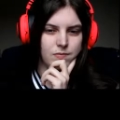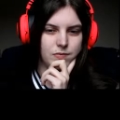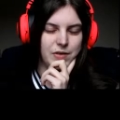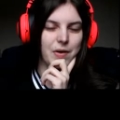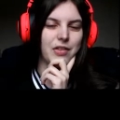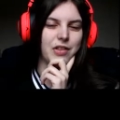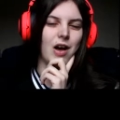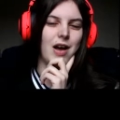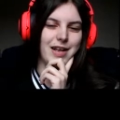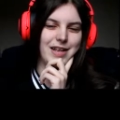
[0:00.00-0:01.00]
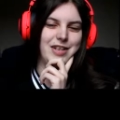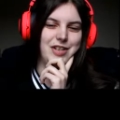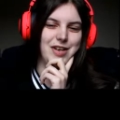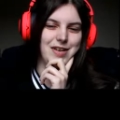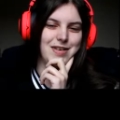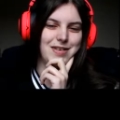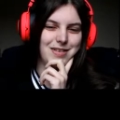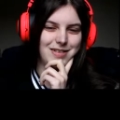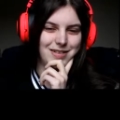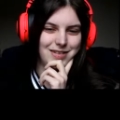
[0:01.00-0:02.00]
See, what I thought I could
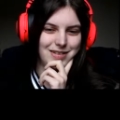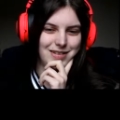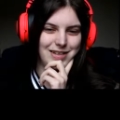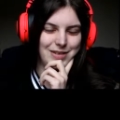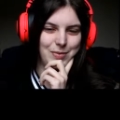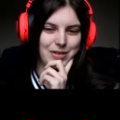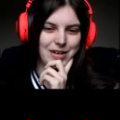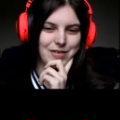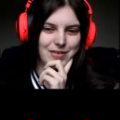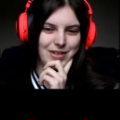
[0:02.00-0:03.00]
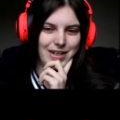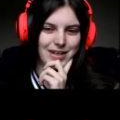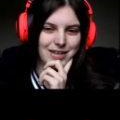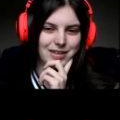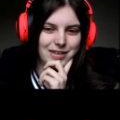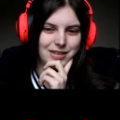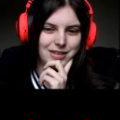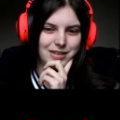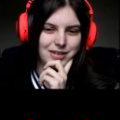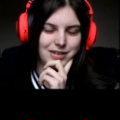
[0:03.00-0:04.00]
do is put that over there.
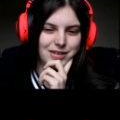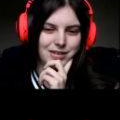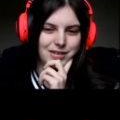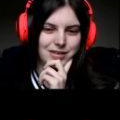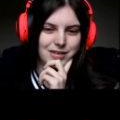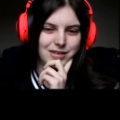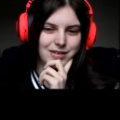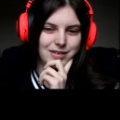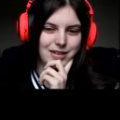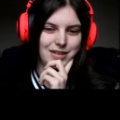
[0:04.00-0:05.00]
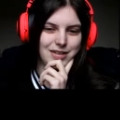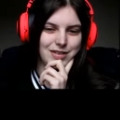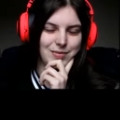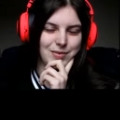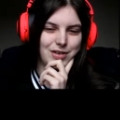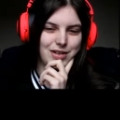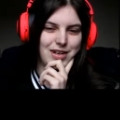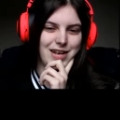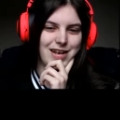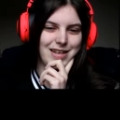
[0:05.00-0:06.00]
But that doesn't
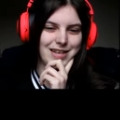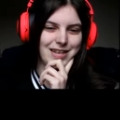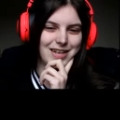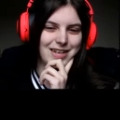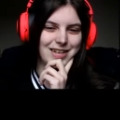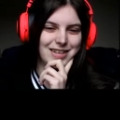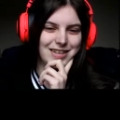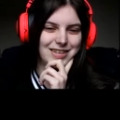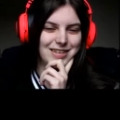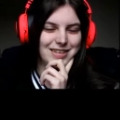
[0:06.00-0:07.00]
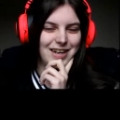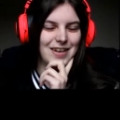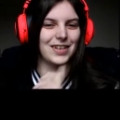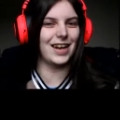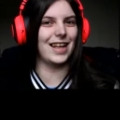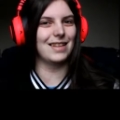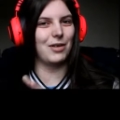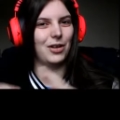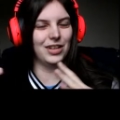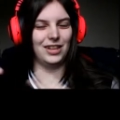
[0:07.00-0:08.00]
work either. How can I get
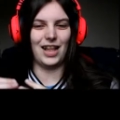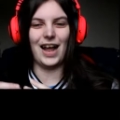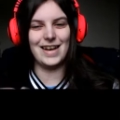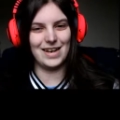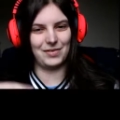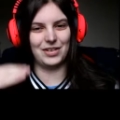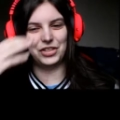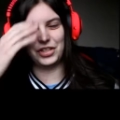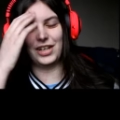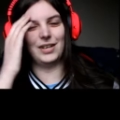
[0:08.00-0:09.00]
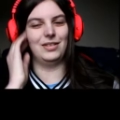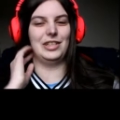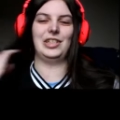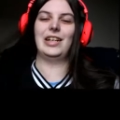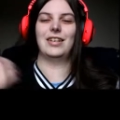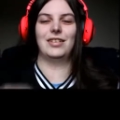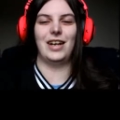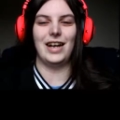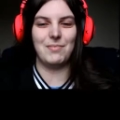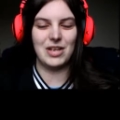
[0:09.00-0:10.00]
them all the line if they're just gonna
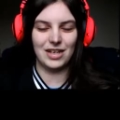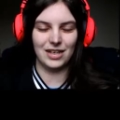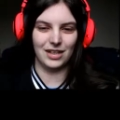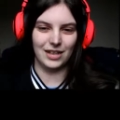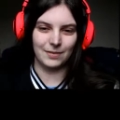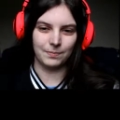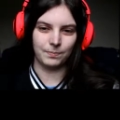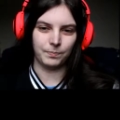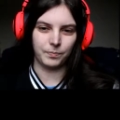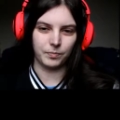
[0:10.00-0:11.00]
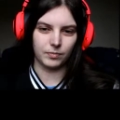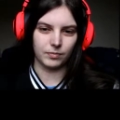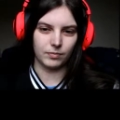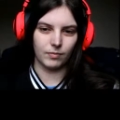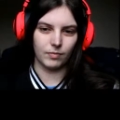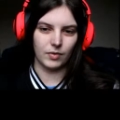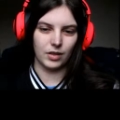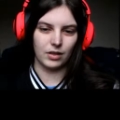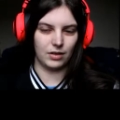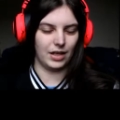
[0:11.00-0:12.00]
disintegrate immediately?
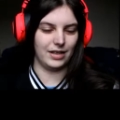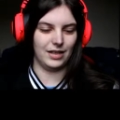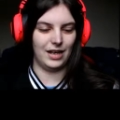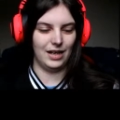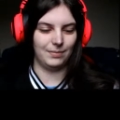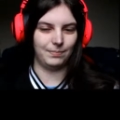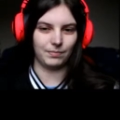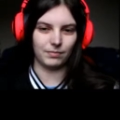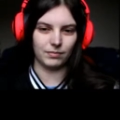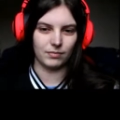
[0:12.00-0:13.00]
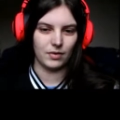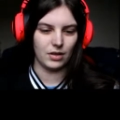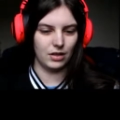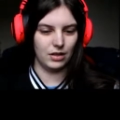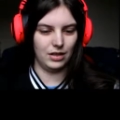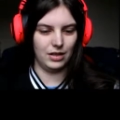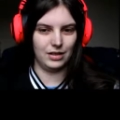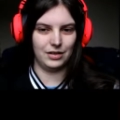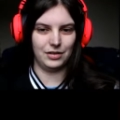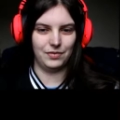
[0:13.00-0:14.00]
Like that. Ah,
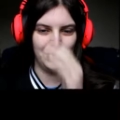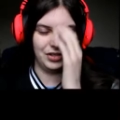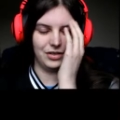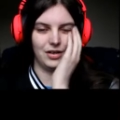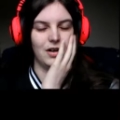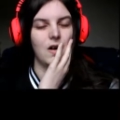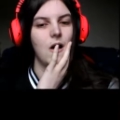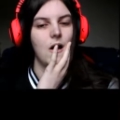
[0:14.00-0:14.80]
let's just restart.